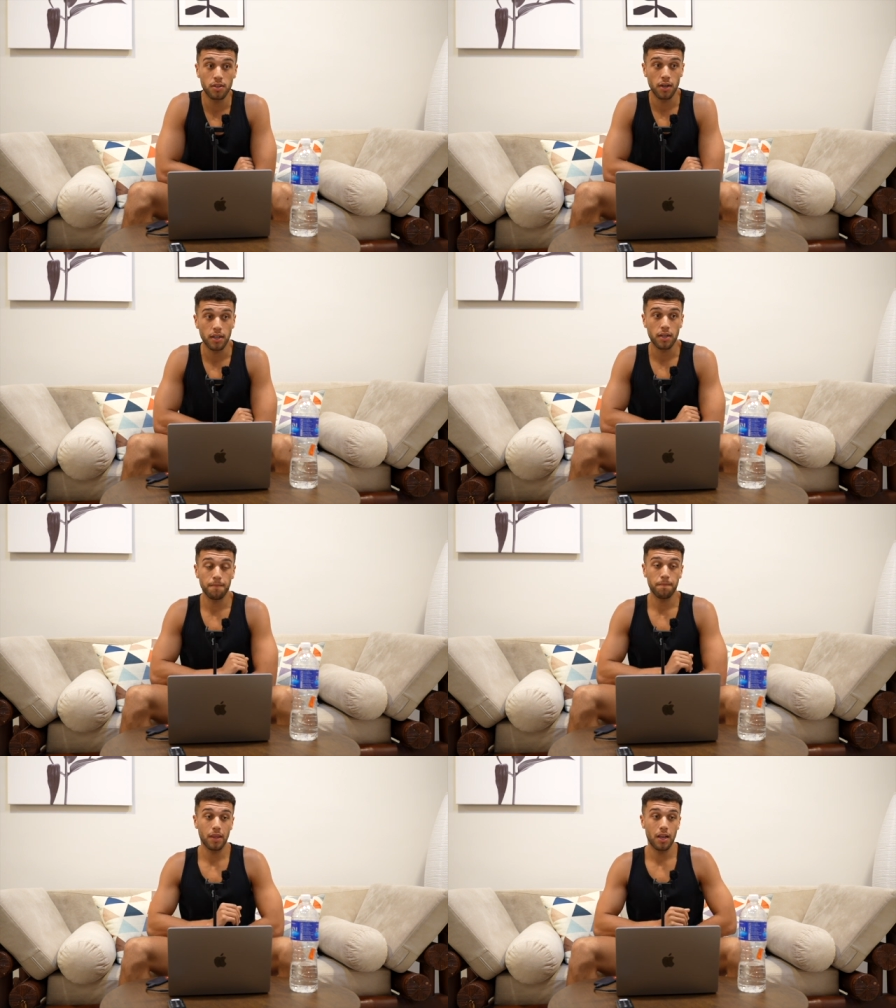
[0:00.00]
Like,
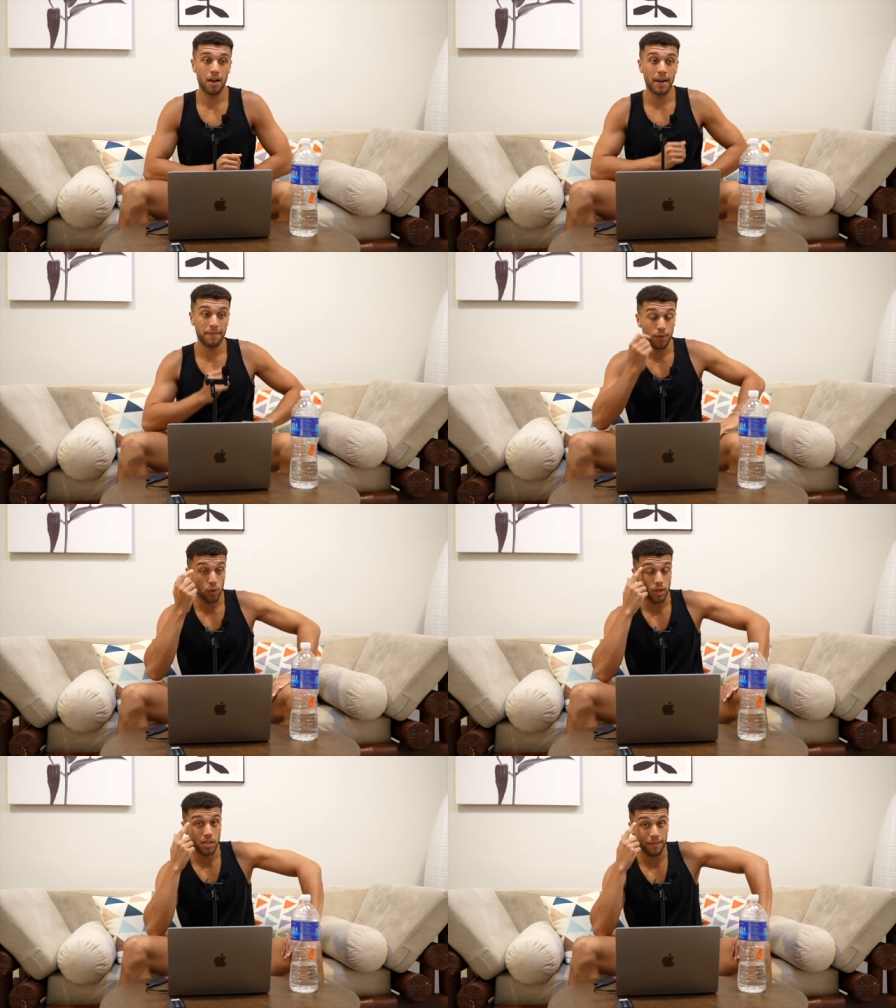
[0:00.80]
I've had
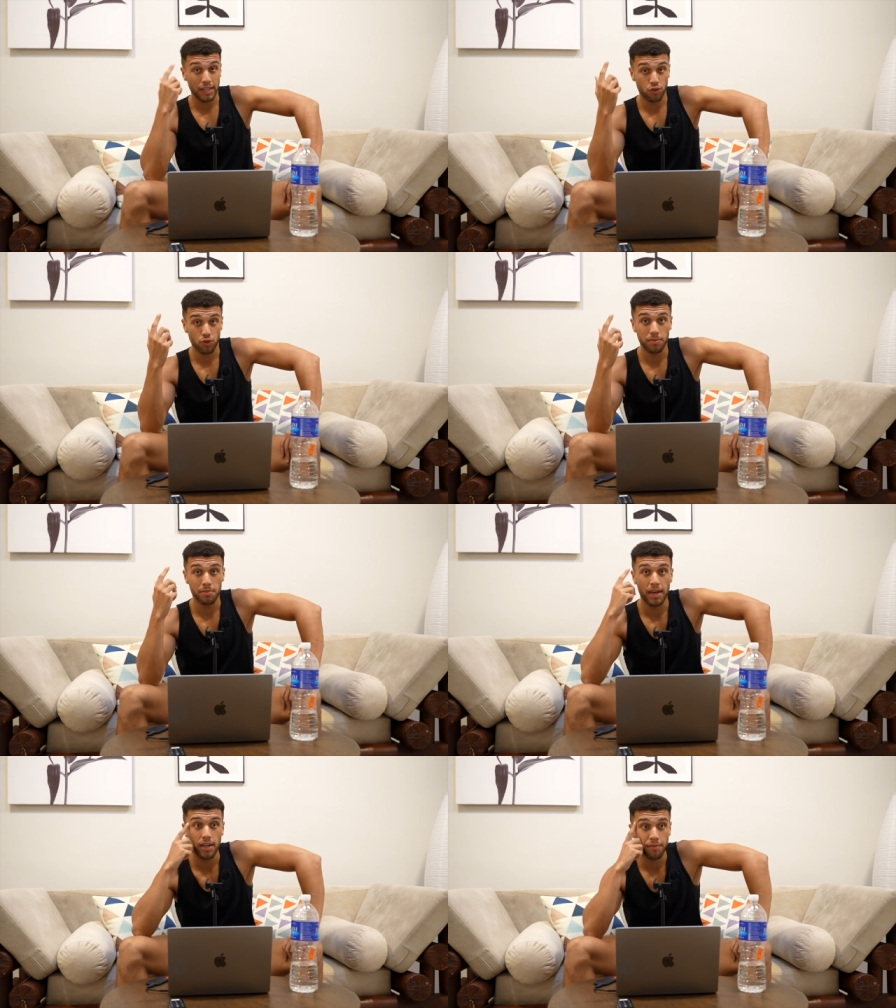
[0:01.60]
thoughts, I've had dreams
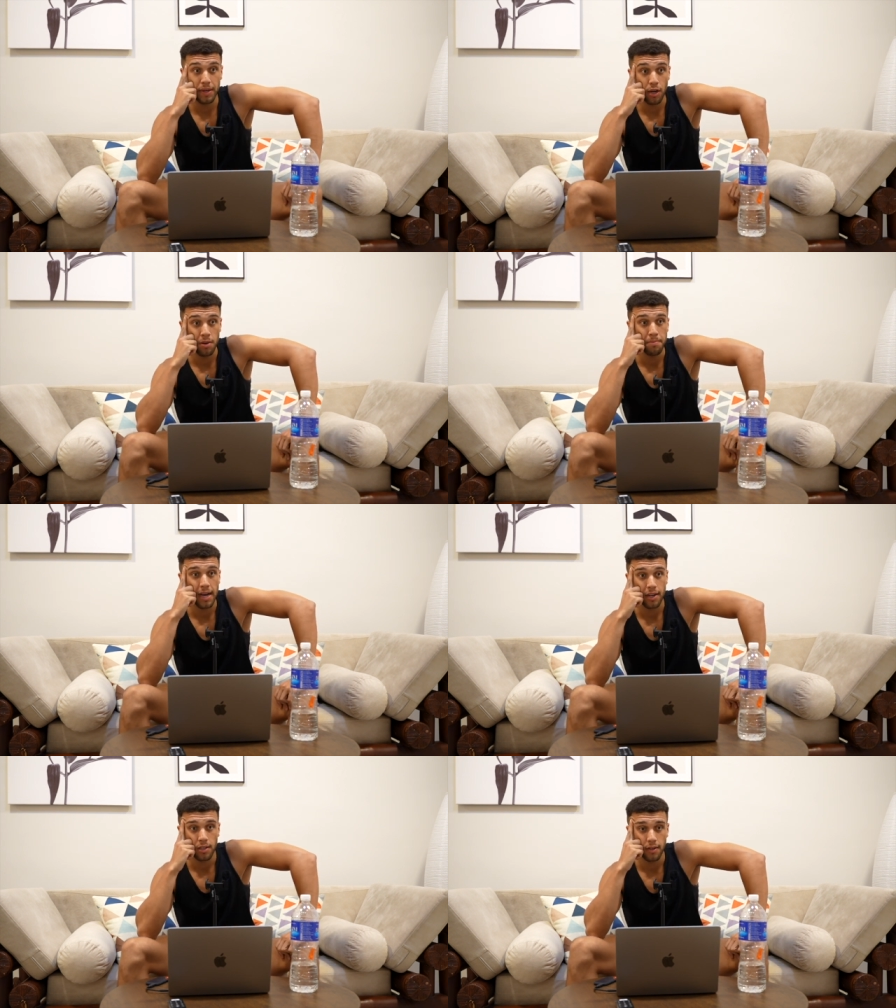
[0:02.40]
in my head of me going
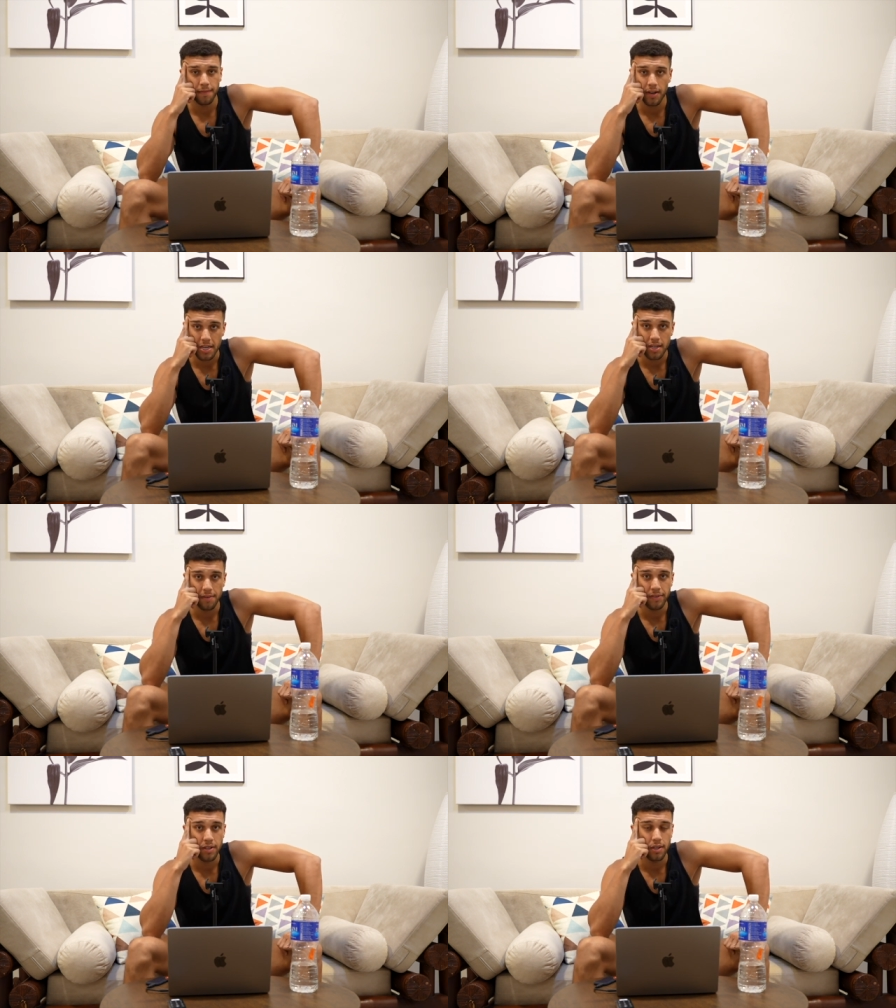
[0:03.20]
back to the fire
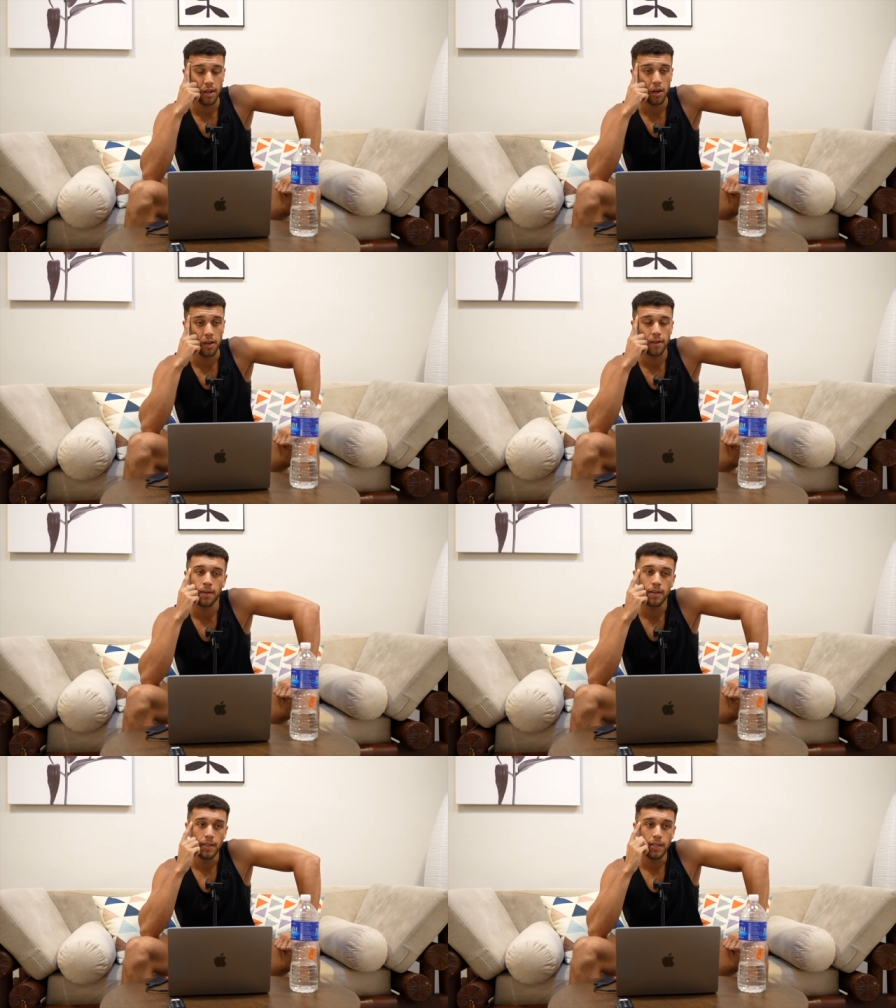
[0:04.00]
service and like
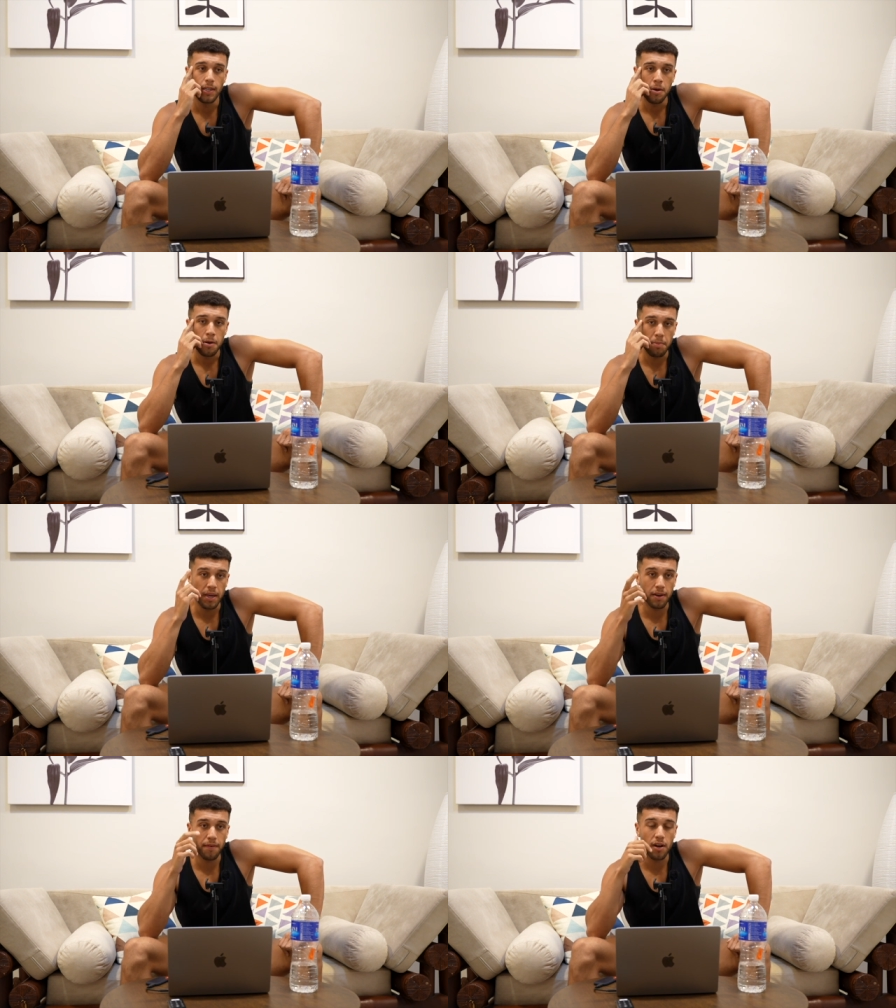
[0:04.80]

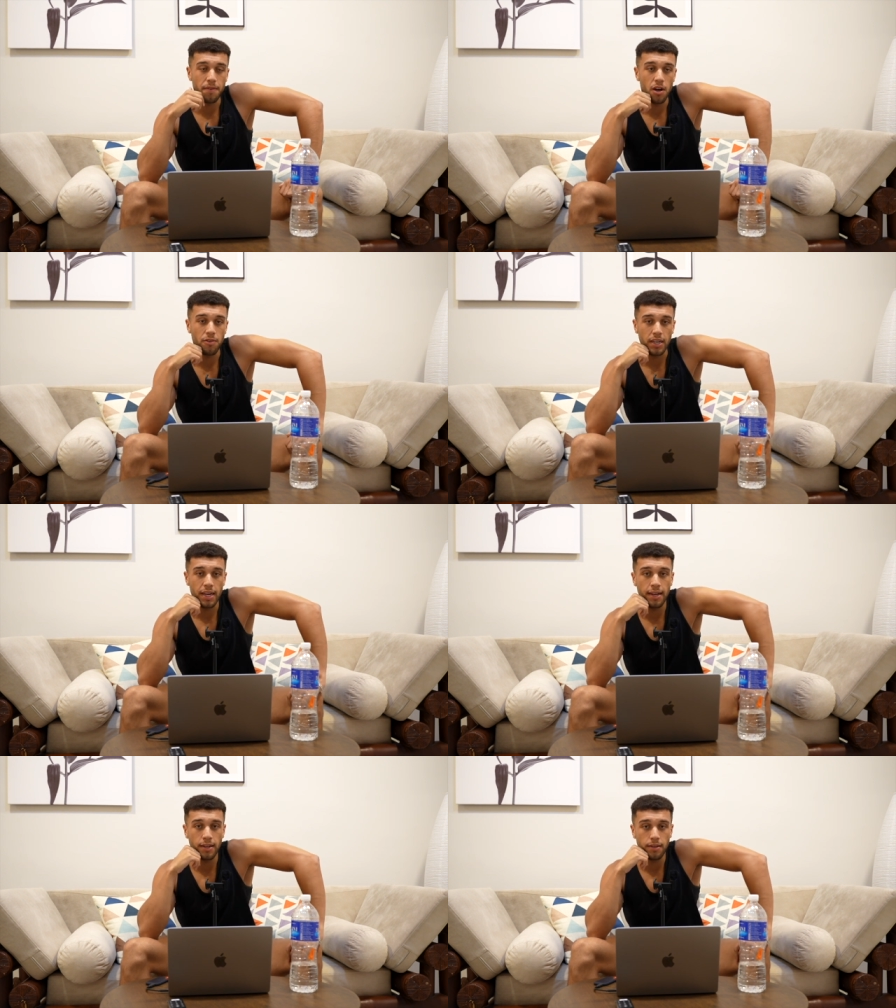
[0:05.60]
being a firefighter
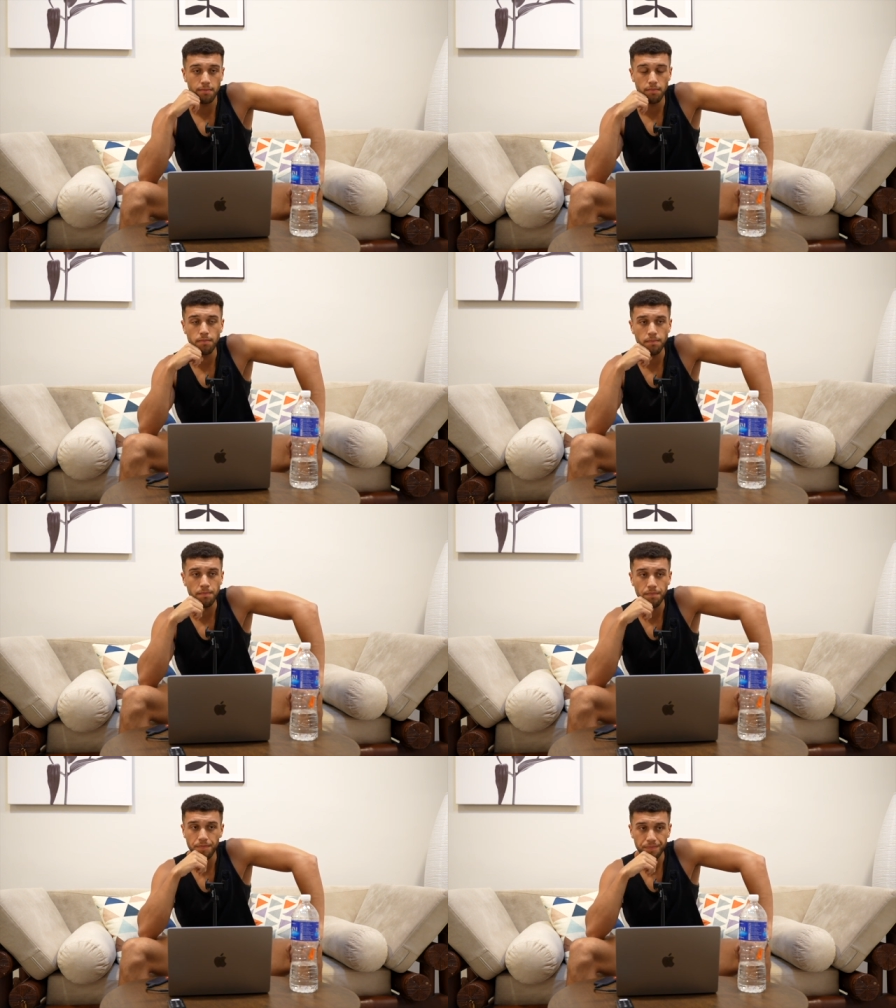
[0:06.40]
again.
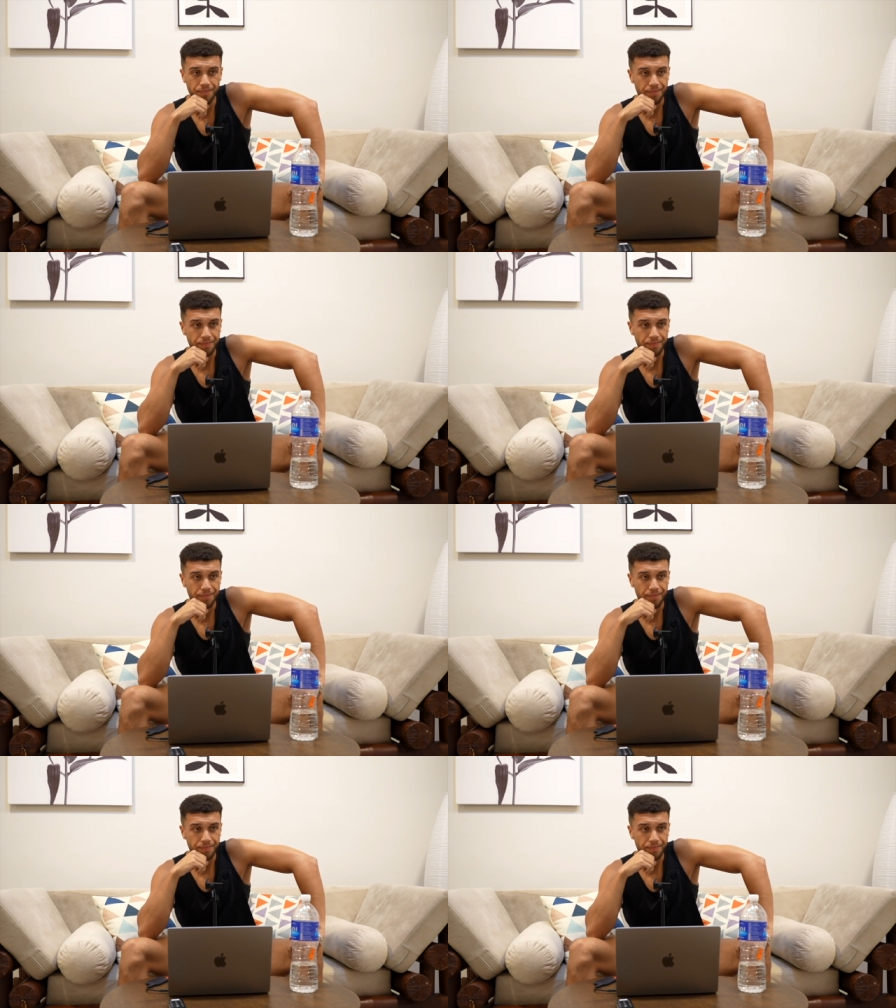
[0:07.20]
And